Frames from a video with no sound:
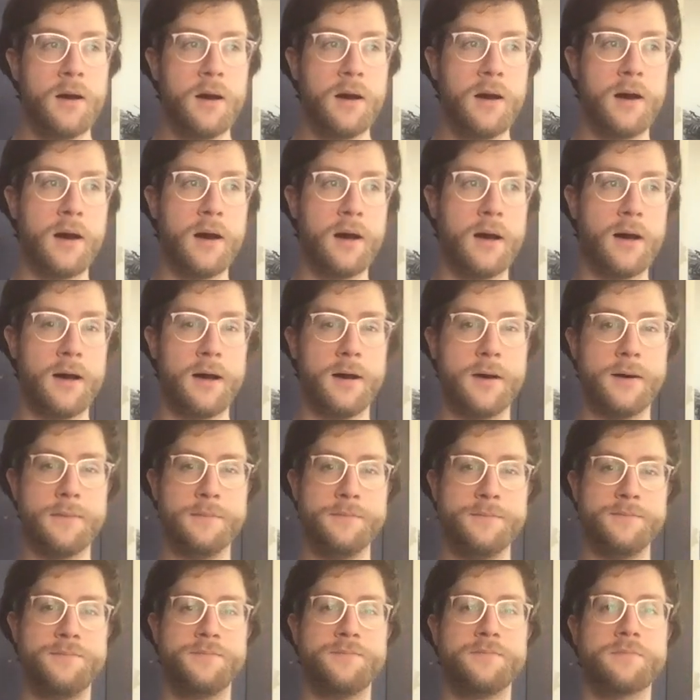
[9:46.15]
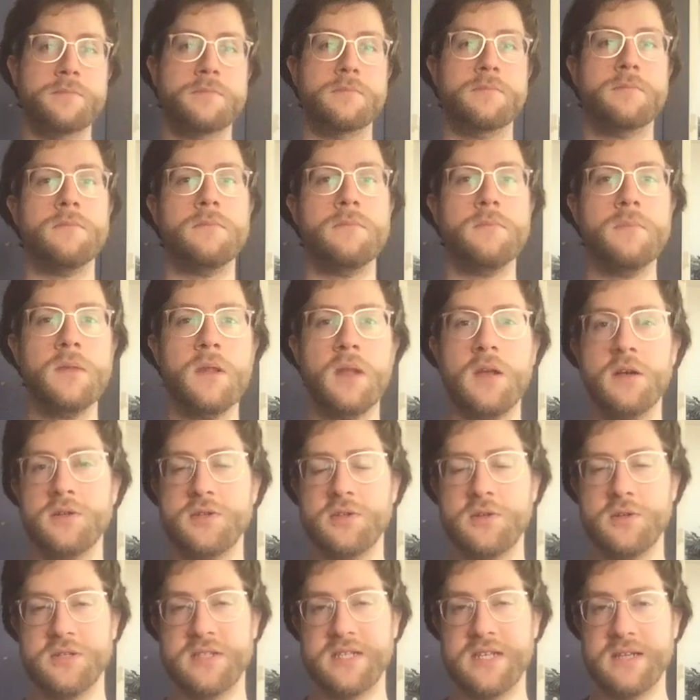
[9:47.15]
So
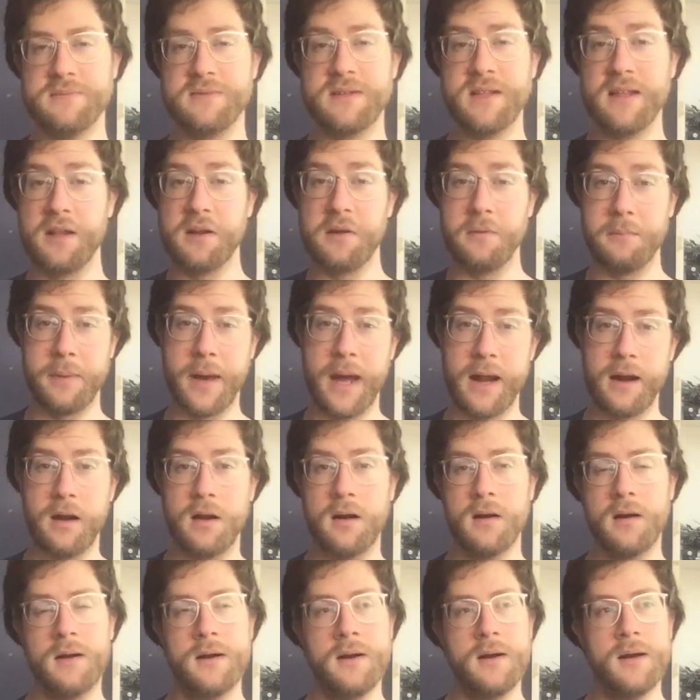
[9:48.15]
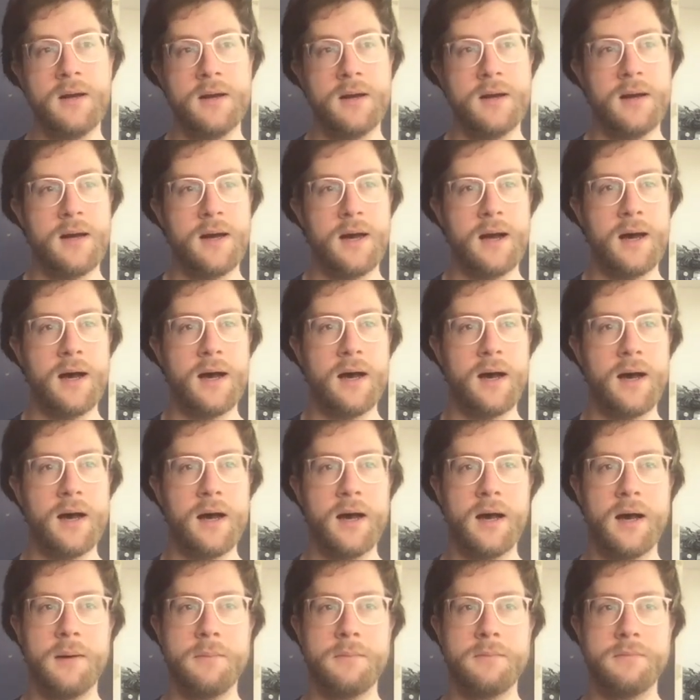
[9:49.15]
it seems a little better.
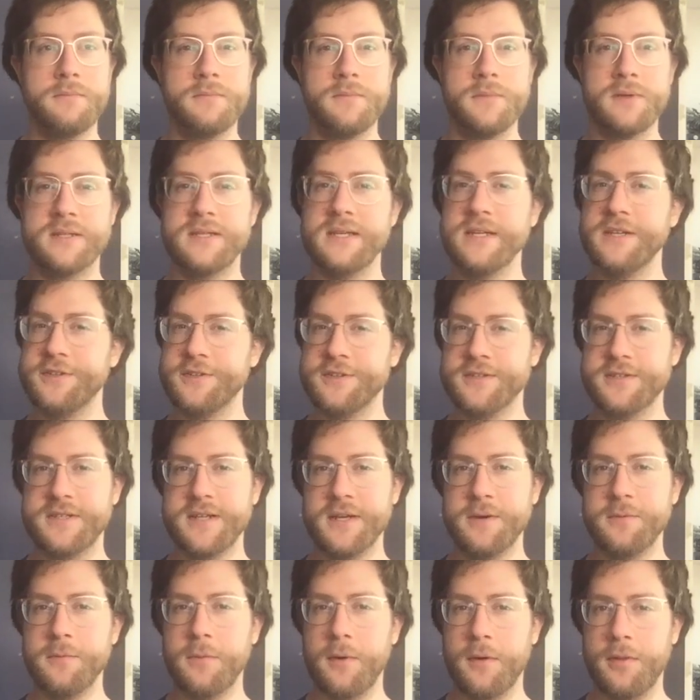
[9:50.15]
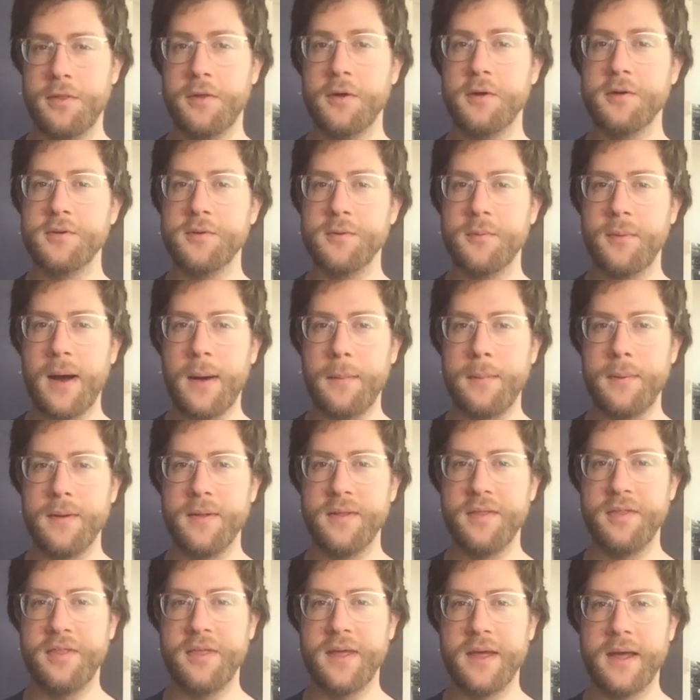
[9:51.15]
It's interesting with those
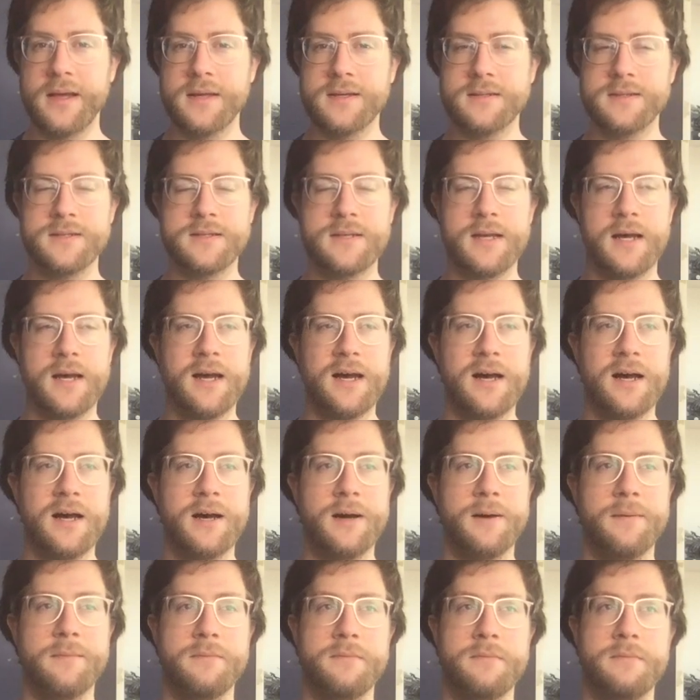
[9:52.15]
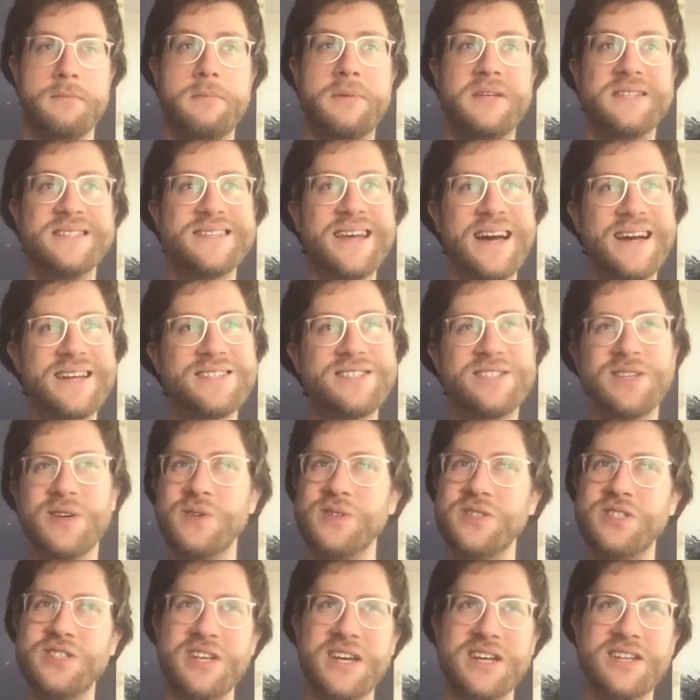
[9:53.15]
weapon things. Besides
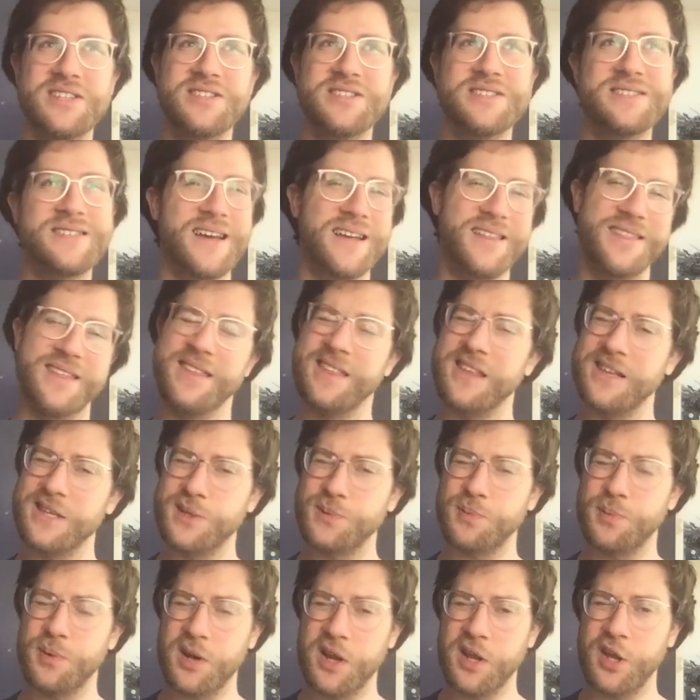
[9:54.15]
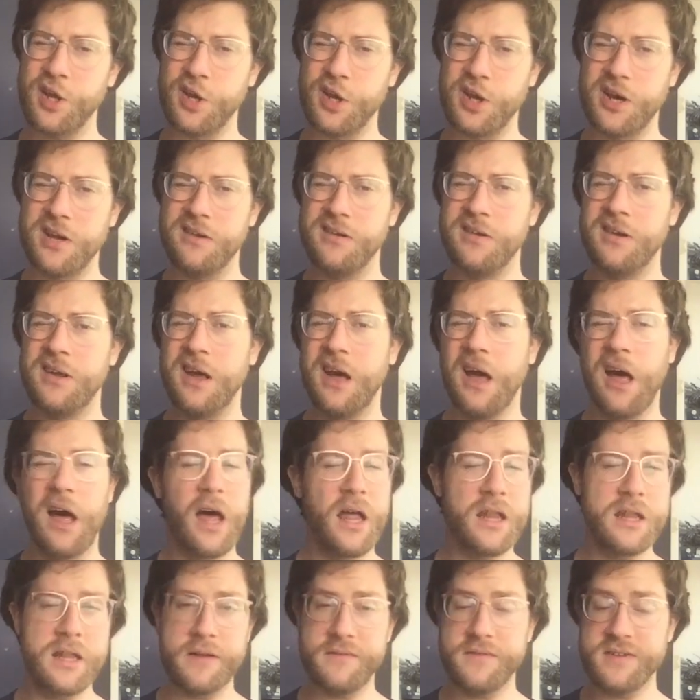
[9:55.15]
those changes, I think that's pretty good.
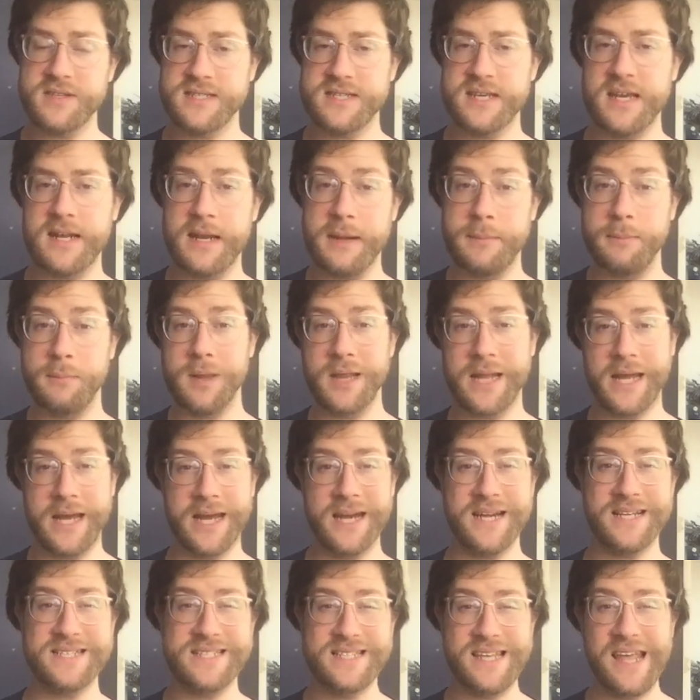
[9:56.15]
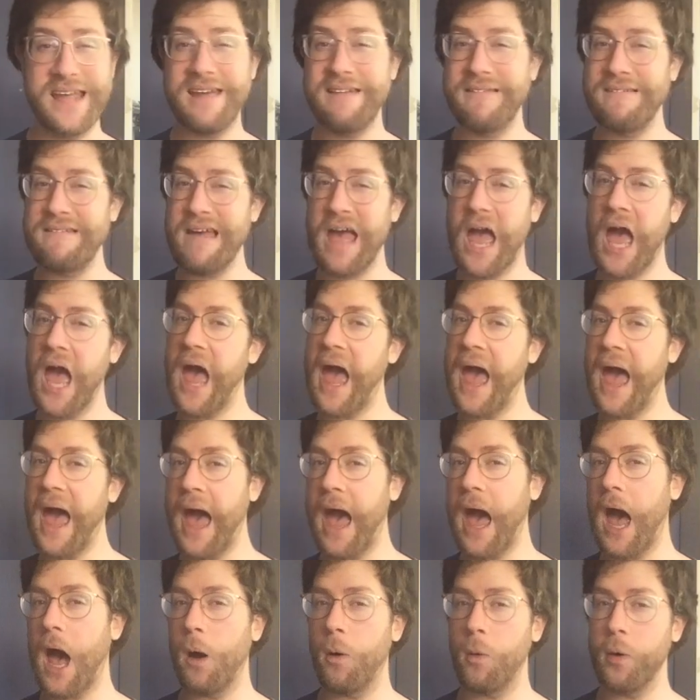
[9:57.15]
I'd love to see it in play to see
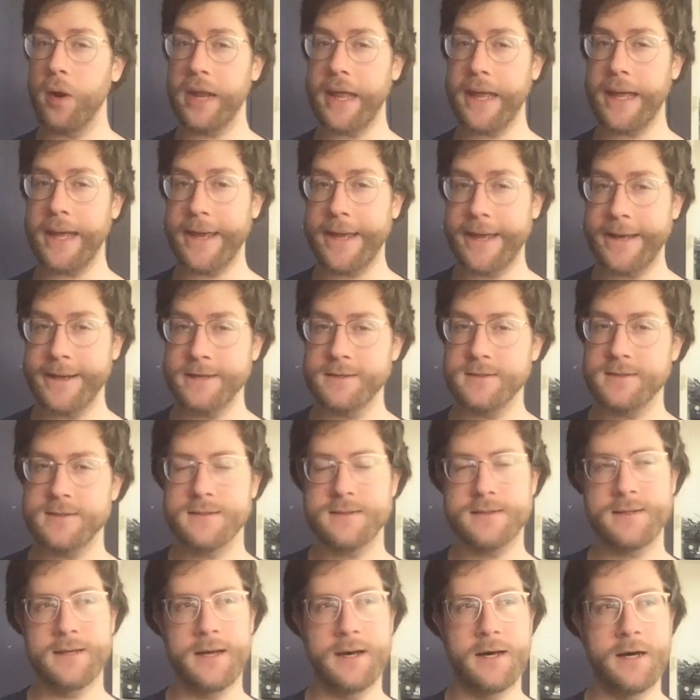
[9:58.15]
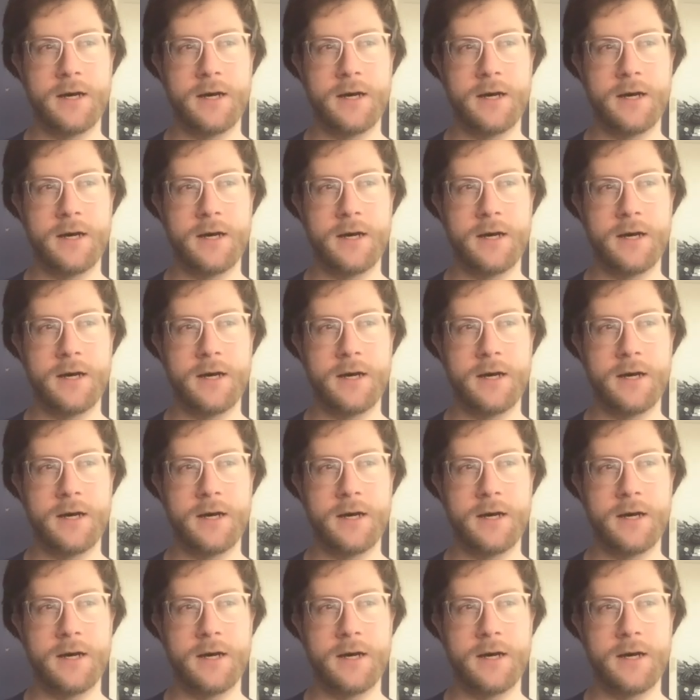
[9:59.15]
how it is.